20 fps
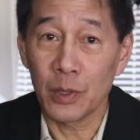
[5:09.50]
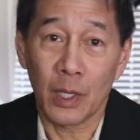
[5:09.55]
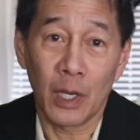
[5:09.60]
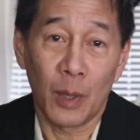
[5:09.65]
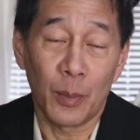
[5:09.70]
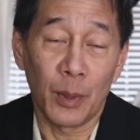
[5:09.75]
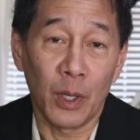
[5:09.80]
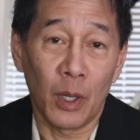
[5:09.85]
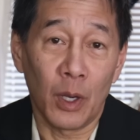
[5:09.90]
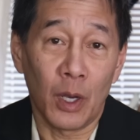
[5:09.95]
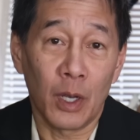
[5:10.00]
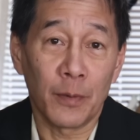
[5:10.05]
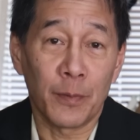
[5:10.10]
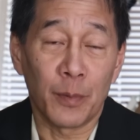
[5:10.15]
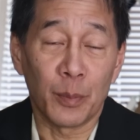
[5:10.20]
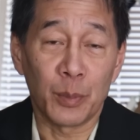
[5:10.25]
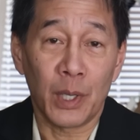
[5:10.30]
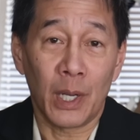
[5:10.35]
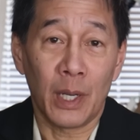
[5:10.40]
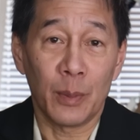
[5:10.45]
have come along
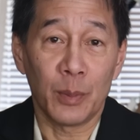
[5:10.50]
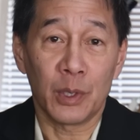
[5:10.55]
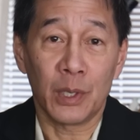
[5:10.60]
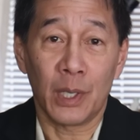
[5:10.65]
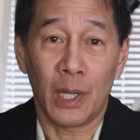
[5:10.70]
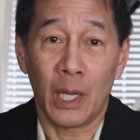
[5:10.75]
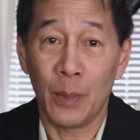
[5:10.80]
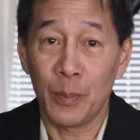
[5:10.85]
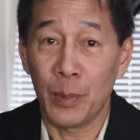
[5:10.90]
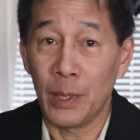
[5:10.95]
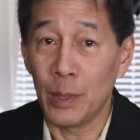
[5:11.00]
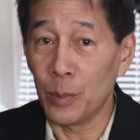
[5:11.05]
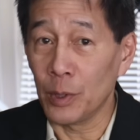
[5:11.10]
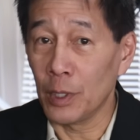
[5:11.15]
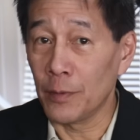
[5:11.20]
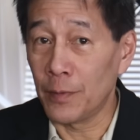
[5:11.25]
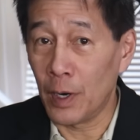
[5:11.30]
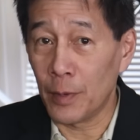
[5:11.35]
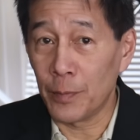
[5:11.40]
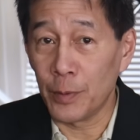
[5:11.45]
from time to time. People
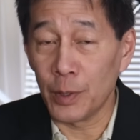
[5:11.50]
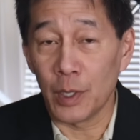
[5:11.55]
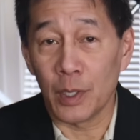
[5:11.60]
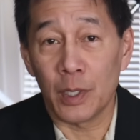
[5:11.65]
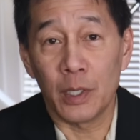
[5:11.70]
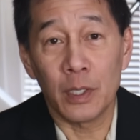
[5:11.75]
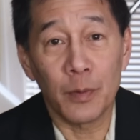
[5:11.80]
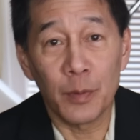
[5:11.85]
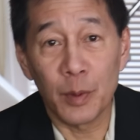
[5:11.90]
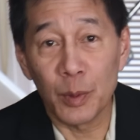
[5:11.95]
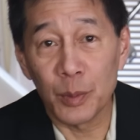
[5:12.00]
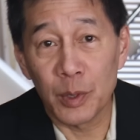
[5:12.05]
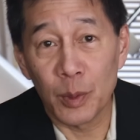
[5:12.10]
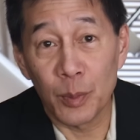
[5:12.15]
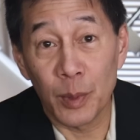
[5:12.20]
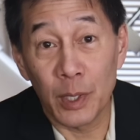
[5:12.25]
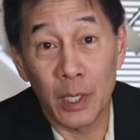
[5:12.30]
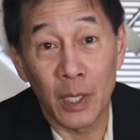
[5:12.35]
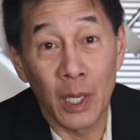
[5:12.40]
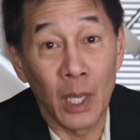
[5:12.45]
have offered to give them to
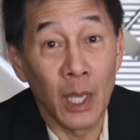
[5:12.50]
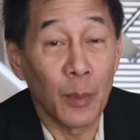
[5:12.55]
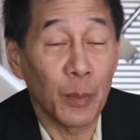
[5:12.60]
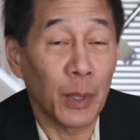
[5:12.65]
me,